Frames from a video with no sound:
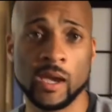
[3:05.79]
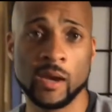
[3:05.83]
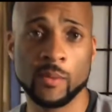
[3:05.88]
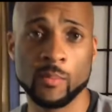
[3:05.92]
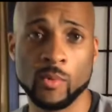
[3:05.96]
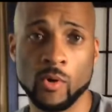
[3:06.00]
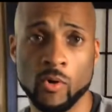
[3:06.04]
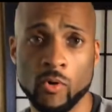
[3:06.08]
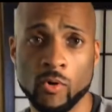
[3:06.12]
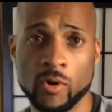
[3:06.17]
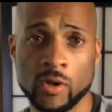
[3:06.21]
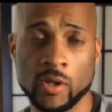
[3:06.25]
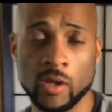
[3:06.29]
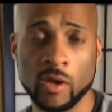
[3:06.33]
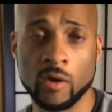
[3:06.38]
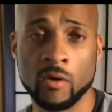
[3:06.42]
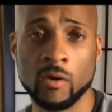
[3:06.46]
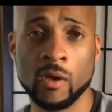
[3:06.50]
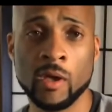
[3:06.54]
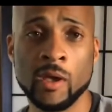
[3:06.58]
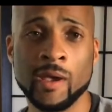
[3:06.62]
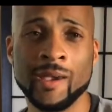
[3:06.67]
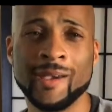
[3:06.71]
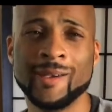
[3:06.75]
camera audio.
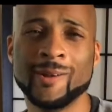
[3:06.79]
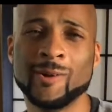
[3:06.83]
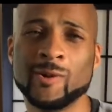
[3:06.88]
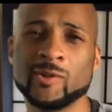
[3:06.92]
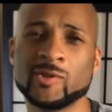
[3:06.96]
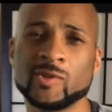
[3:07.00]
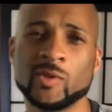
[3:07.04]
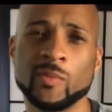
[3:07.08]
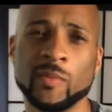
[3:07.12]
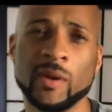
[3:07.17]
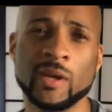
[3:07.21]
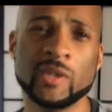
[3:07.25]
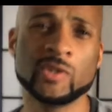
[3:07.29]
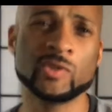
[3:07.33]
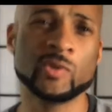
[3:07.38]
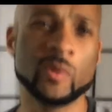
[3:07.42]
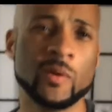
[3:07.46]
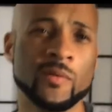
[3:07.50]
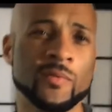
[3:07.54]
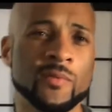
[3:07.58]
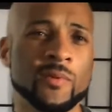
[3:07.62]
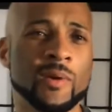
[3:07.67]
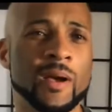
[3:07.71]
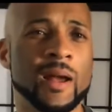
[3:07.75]
And also make sure
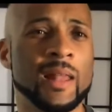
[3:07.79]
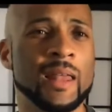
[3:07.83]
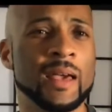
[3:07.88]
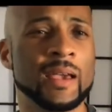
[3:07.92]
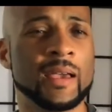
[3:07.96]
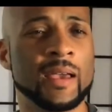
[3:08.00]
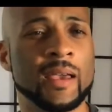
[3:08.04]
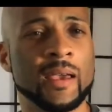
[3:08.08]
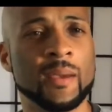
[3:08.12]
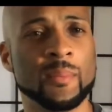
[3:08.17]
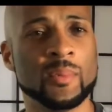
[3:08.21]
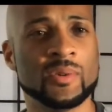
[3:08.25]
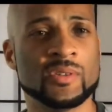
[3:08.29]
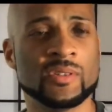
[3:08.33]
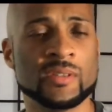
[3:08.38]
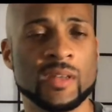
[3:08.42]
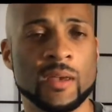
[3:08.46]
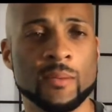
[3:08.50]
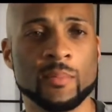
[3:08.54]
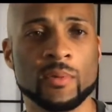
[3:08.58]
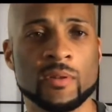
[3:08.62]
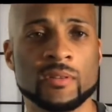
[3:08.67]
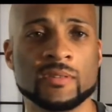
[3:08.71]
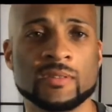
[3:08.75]
if you got like an image
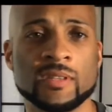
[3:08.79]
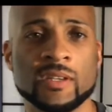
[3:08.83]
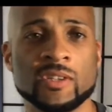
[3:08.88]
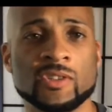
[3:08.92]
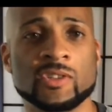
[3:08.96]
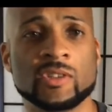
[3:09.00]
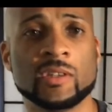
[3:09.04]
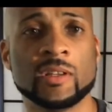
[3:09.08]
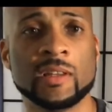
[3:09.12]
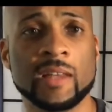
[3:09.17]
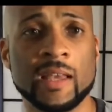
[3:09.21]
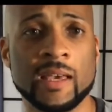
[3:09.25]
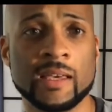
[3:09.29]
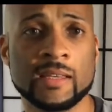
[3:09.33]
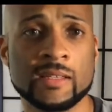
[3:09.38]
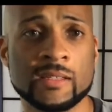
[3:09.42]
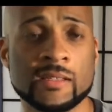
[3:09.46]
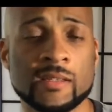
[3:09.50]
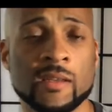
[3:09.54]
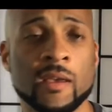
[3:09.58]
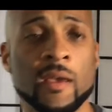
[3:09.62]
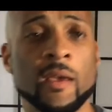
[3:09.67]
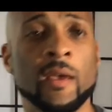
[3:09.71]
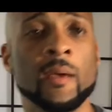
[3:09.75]
stabilization
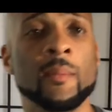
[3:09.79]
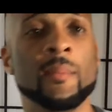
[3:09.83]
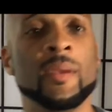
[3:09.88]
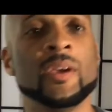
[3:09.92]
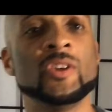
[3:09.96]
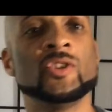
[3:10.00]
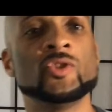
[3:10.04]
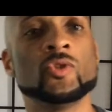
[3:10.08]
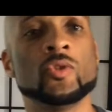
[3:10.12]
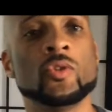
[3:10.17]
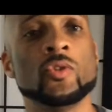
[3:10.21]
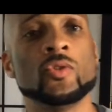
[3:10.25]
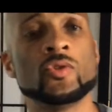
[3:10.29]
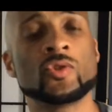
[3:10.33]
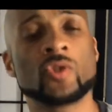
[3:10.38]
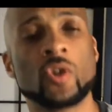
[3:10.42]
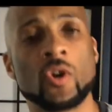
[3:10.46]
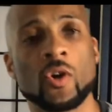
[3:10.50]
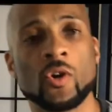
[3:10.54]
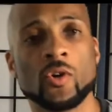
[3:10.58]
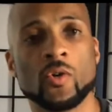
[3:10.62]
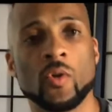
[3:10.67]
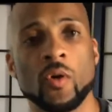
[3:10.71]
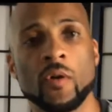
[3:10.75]
lens, make sure you
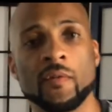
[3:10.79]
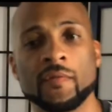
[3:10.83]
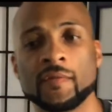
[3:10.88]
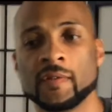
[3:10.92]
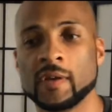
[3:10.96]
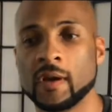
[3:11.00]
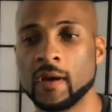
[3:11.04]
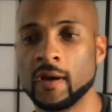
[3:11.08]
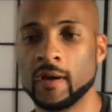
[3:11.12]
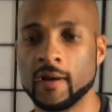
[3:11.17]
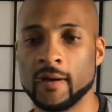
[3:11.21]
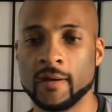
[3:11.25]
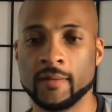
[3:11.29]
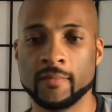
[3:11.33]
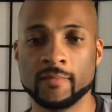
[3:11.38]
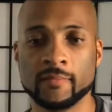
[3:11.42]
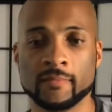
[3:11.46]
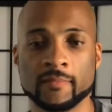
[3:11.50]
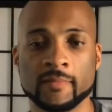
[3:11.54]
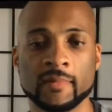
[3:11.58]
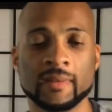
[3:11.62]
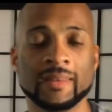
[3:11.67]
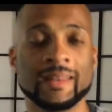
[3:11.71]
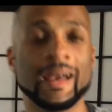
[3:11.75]
turn off the
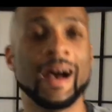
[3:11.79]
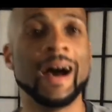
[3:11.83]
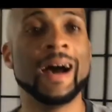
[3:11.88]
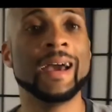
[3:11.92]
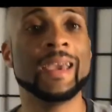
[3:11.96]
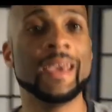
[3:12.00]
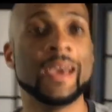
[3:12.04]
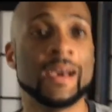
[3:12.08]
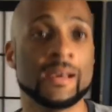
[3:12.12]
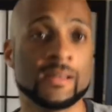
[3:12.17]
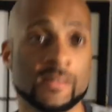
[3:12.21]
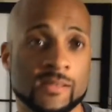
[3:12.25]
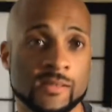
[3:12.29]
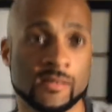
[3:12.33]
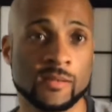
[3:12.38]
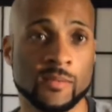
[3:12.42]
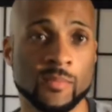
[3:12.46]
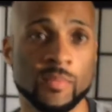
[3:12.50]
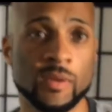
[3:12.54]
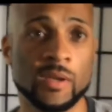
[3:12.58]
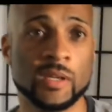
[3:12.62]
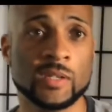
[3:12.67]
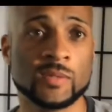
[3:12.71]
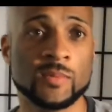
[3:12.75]
IS,
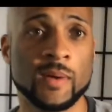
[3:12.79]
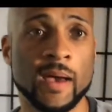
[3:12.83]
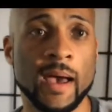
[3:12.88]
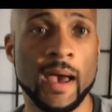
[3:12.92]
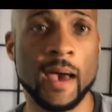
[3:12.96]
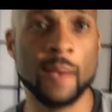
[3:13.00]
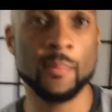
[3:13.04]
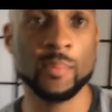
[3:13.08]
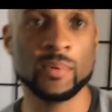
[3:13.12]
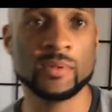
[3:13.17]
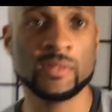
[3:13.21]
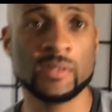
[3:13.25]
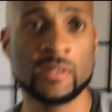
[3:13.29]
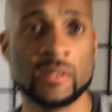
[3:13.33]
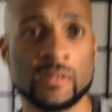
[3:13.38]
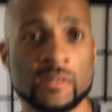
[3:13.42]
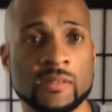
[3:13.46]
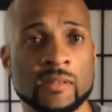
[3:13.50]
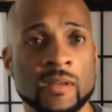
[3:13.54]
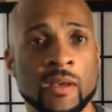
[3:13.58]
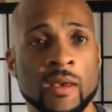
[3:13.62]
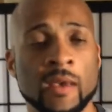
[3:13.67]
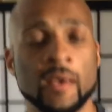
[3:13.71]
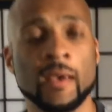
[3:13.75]
because what happens
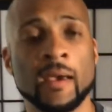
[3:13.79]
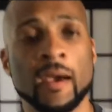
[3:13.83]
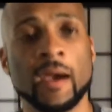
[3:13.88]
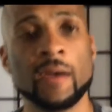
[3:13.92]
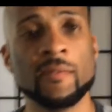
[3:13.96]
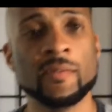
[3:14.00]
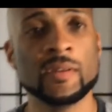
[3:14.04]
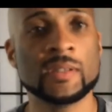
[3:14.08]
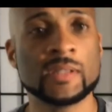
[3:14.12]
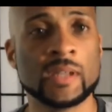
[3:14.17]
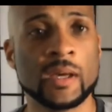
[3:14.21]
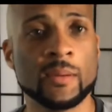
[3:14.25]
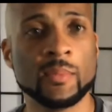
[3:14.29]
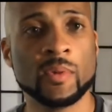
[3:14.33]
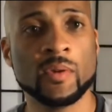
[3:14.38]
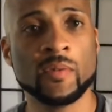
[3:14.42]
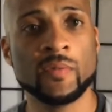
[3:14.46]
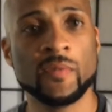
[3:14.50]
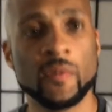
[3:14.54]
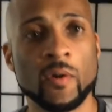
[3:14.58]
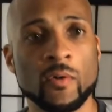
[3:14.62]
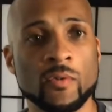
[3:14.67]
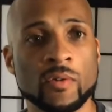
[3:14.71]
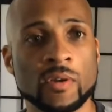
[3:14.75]
is every time you
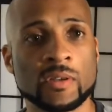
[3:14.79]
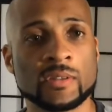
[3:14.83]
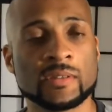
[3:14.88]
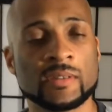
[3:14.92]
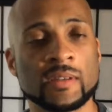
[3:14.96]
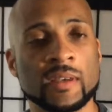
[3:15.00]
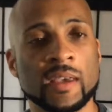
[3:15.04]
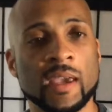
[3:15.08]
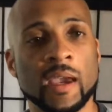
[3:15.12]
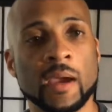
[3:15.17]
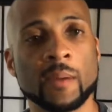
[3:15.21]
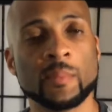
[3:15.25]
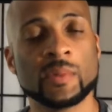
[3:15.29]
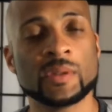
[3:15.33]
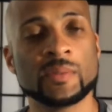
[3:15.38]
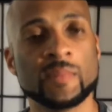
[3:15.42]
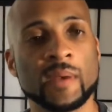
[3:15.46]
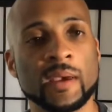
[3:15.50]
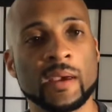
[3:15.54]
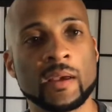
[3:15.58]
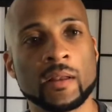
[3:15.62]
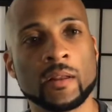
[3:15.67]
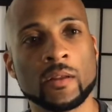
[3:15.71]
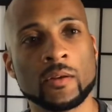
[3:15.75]
focus, the camera's
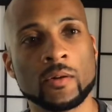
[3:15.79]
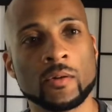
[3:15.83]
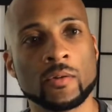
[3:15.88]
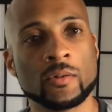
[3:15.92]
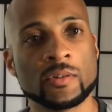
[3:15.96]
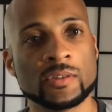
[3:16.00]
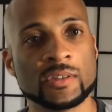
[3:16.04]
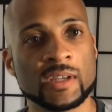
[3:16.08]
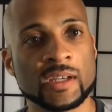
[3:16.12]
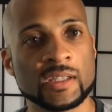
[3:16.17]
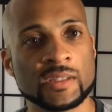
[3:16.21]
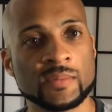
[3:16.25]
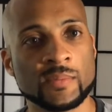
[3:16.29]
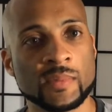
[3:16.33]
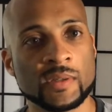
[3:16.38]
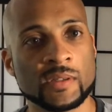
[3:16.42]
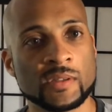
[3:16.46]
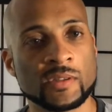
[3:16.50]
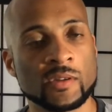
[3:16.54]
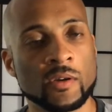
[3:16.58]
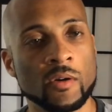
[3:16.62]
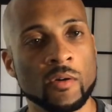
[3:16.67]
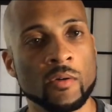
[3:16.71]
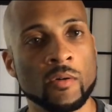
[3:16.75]
making little adjustments.
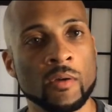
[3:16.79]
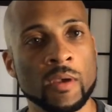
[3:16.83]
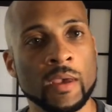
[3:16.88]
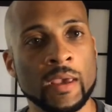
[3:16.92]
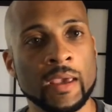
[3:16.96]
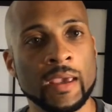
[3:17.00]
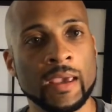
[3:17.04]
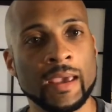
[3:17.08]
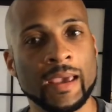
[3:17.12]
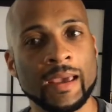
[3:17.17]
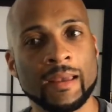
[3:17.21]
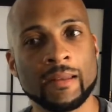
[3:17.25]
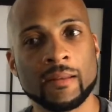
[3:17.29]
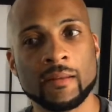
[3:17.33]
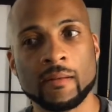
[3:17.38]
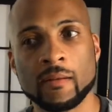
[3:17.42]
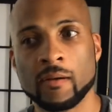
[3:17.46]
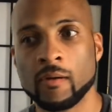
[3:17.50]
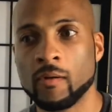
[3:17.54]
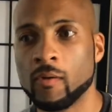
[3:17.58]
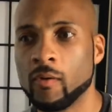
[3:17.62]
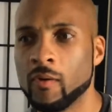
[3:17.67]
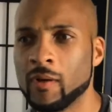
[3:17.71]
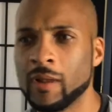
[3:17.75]
So, and
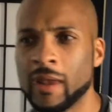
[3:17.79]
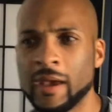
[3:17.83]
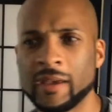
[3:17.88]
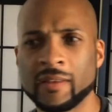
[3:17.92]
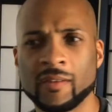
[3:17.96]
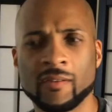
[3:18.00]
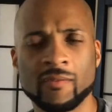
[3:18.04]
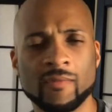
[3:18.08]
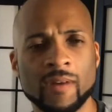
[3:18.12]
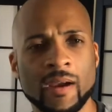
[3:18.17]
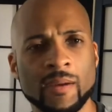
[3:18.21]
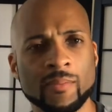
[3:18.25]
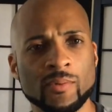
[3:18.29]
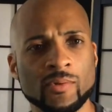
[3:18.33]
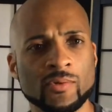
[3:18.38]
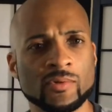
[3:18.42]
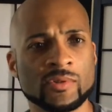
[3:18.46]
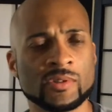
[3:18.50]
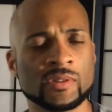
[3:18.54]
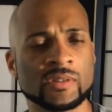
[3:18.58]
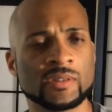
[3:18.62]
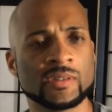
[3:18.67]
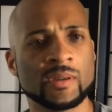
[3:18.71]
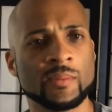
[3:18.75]
on like the
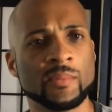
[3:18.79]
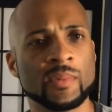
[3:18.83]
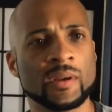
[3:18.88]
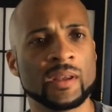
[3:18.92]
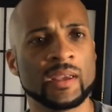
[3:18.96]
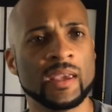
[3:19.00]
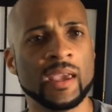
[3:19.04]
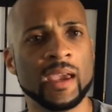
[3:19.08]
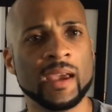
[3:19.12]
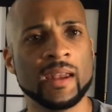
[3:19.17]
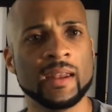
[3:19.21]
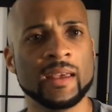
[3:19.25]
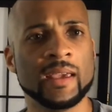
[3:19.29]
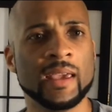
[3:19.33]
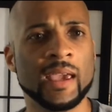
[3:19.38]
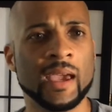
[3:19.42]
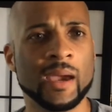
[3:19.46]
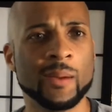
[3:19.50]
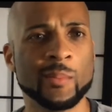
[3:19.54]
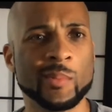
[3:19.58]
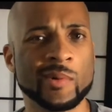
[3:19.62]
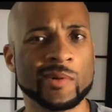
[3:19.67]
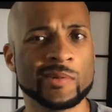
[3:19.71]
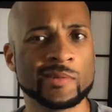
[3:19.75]
Rebels and some of the Canon
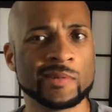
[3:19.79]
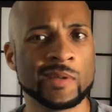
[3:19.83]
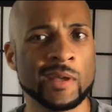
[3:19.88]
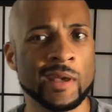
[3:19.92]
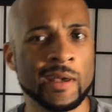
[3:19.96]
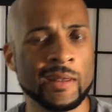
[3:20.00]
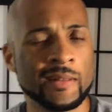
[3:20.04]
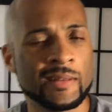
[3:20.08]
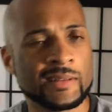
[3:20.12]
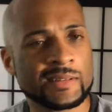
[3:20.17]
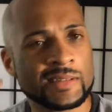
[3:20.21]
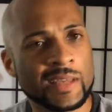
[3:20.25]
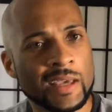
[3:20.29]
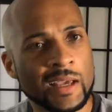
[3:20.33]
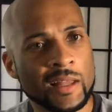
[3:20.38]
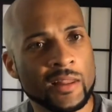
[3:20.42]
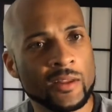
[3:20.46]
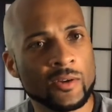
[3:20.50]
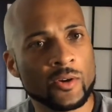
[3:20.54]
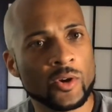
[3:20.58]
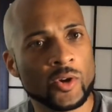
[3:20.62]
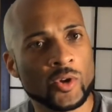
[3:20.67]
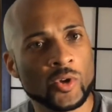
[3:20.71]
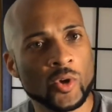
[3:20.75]
cameras, there's like a
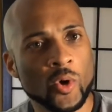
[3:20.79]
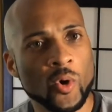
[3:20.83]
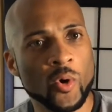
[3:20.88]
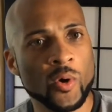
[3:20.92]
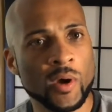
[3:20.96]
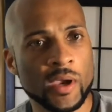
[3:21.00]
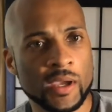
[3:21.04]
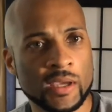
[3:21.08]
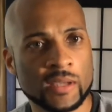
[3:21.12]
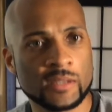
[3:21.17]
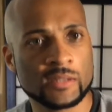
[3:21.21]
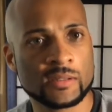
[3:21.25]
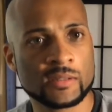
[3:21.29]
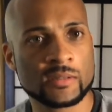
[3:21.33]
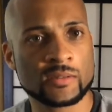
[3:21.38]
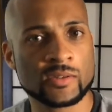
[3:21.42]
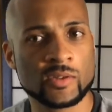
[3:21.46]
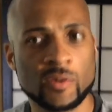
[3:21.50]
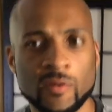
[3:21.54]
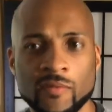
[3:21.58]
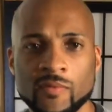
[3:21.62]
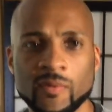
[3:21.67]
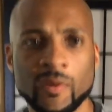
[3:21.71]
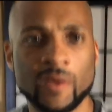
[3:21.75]
little noise.
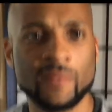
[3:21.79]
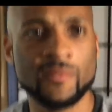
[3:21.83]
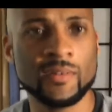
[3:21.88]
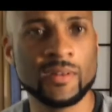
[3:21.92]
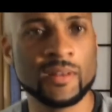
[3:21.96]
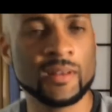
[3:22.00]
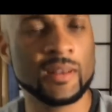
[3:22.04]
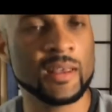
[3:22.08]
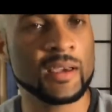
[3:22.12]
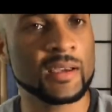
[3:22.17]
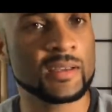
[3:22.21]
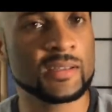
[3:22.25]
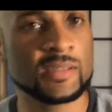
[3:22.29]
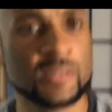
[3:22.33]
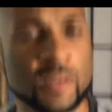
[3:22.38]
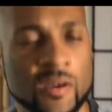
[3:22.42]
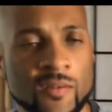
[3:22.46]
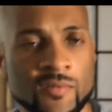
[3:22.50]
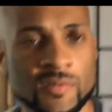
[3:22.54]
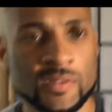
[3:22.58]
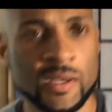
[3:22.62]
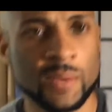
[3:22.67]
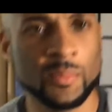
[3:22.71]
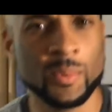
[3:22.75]
So if you ever did like a
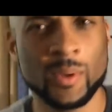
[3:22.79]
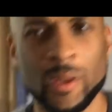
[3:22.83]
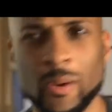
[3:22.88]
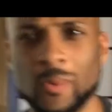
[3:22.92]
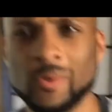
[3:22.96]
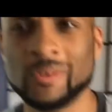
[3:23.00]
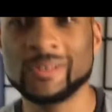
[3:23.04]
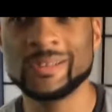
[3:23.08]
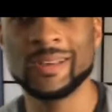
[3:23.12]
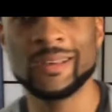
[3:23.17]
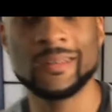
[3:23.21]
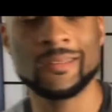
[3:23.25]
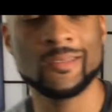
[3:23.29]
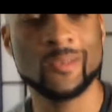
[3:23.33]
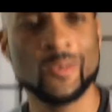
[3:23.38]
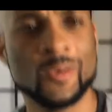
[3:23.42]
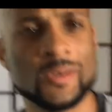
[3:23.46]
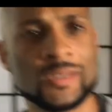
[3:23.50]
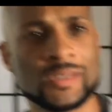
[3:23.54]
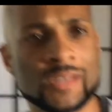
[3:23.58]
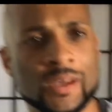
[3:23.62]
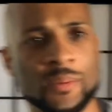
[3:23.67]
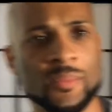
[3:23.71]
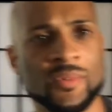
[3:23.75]
self-tape, and you're like, where's that
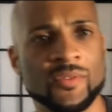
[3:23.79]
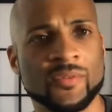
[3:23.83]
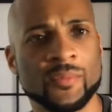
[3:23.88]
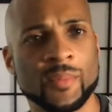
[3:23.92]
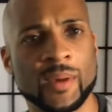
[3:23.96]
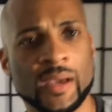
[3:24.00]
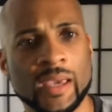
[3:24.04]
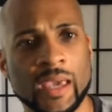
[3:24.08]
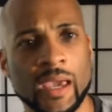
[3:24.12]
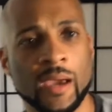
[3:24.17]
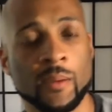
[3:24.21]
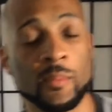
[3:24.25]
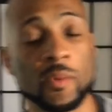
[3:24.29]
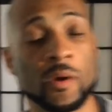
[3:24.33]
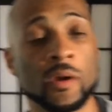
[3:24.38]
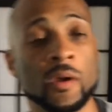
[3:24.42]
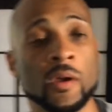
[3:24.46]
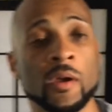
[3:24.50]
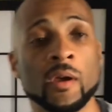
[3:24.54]
noise coming from my camera?